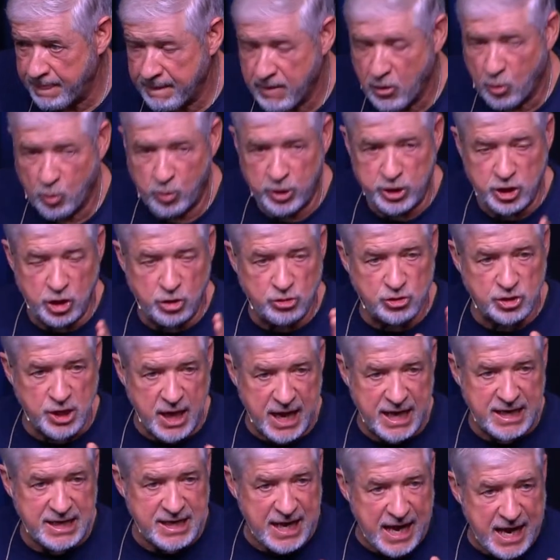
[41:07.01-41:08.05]
When you
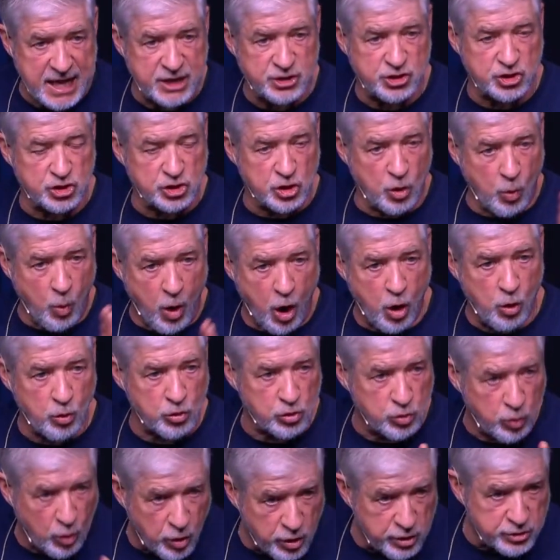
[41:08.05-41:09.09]
say yes to walk
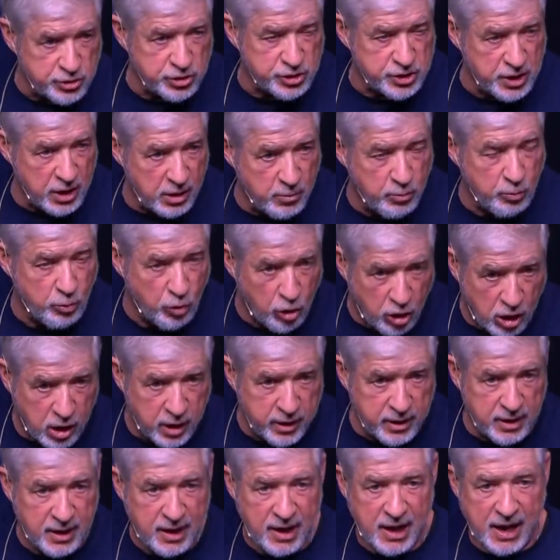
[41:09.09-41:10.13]
towards someone,
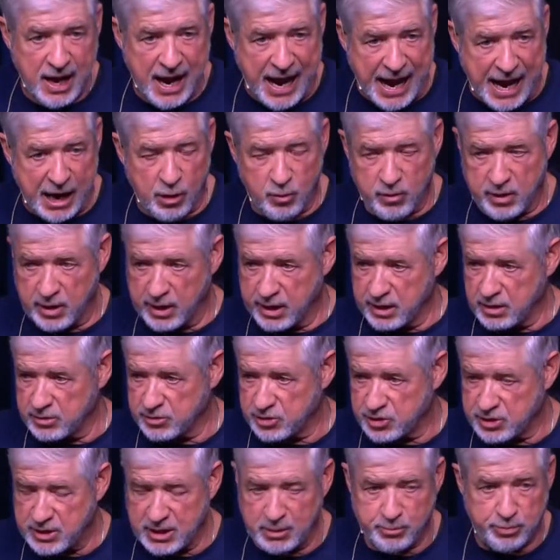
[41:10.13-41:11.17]
our little
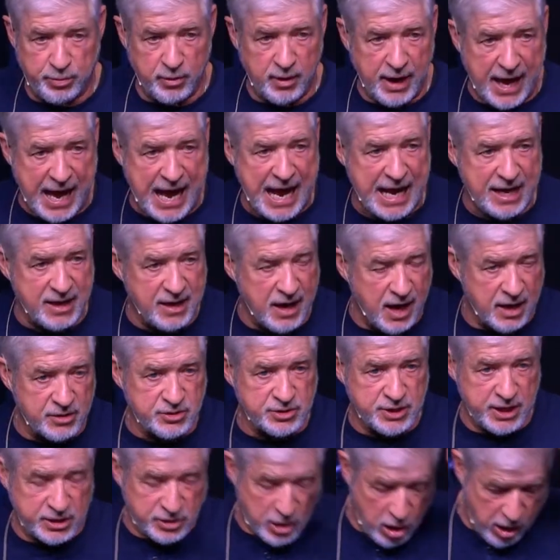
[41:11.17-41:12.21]
simple act, God
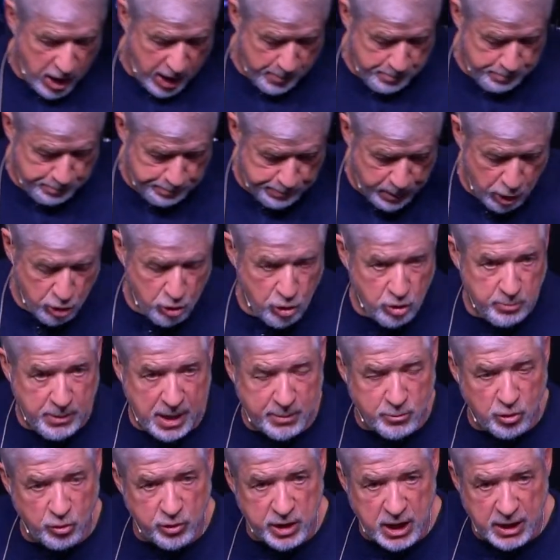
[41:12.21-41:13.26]
says, okay, boom, I'm
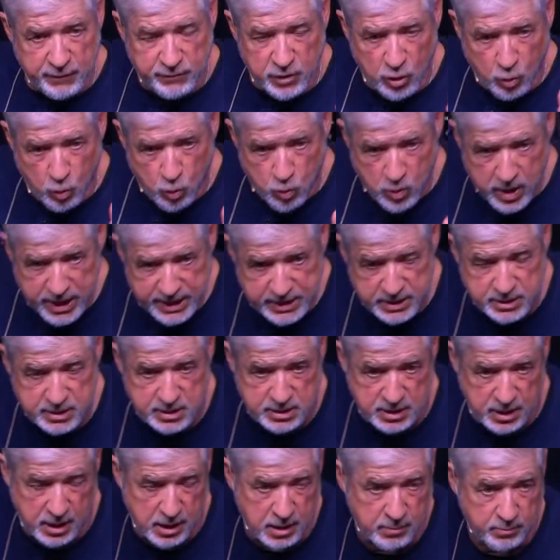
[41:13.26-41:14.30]
going to give you
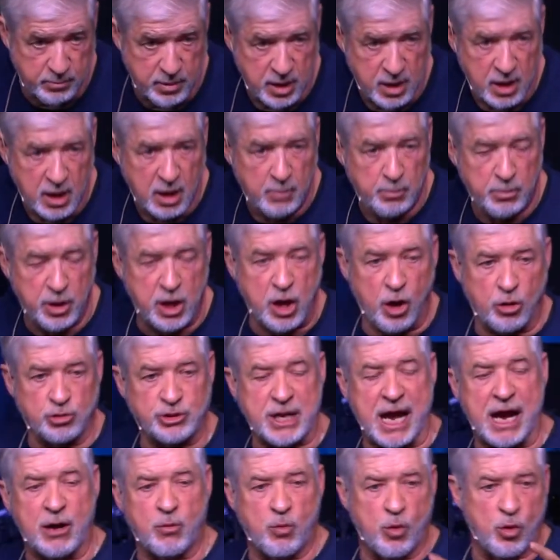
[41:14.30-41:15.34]
wisdom because
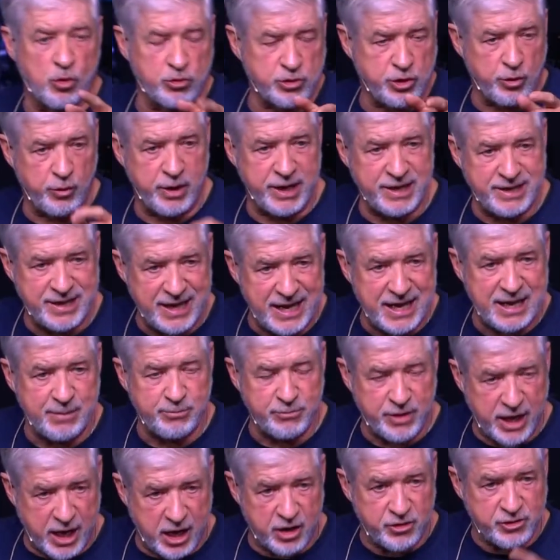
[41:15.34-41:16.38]
I want to redeem
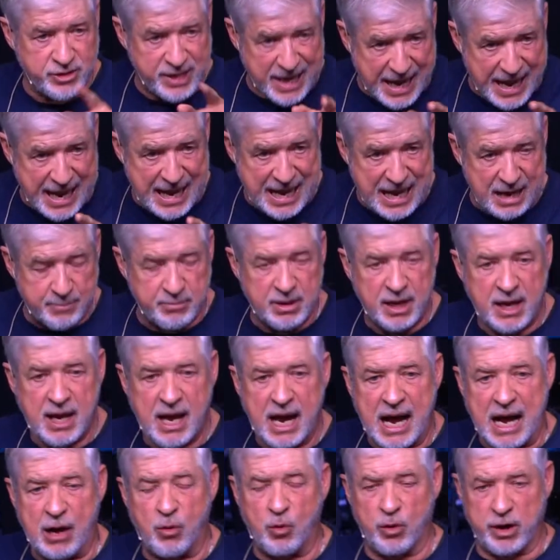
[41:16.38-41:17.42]
their time.
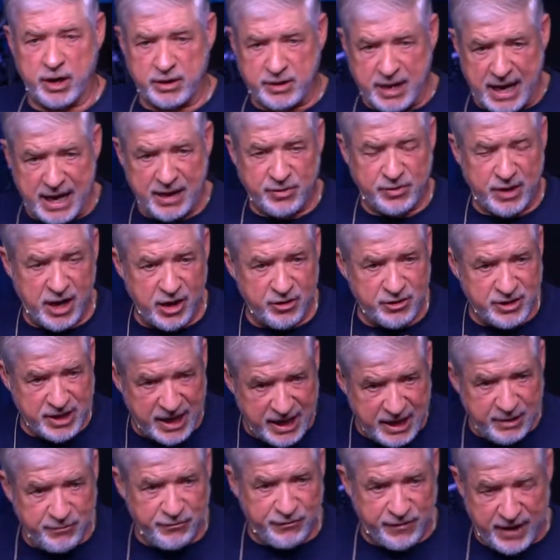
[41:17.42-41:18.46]
I want to take their
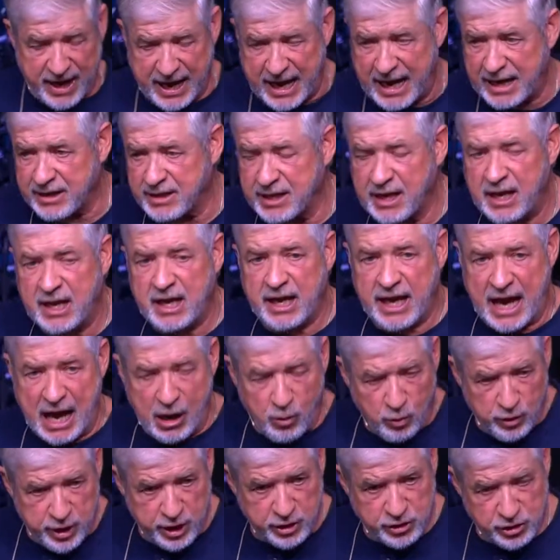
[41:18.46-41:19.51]
defect. I
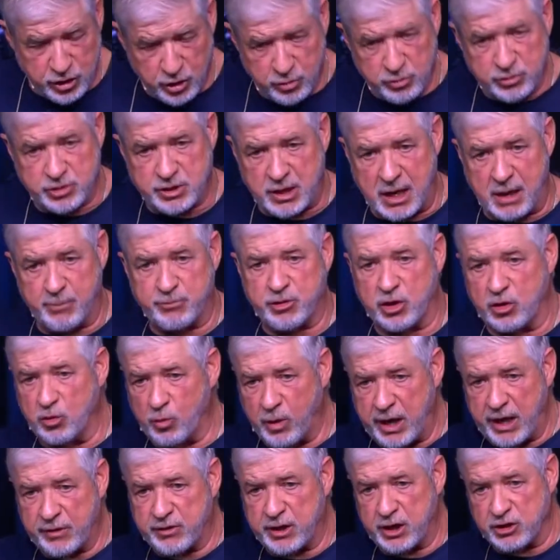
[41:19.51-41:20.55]
want to do something
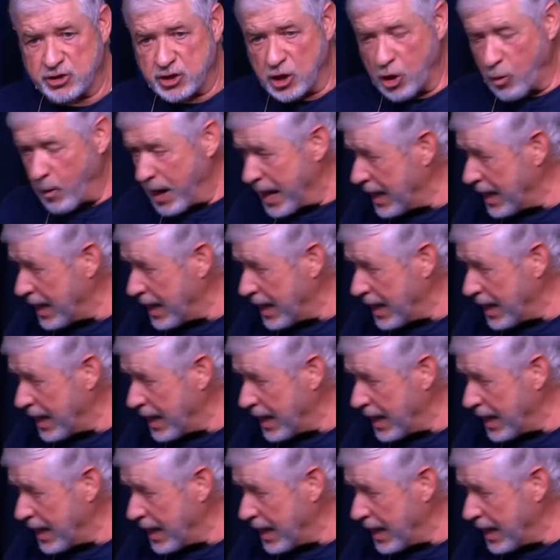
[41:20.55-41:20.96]
with it so I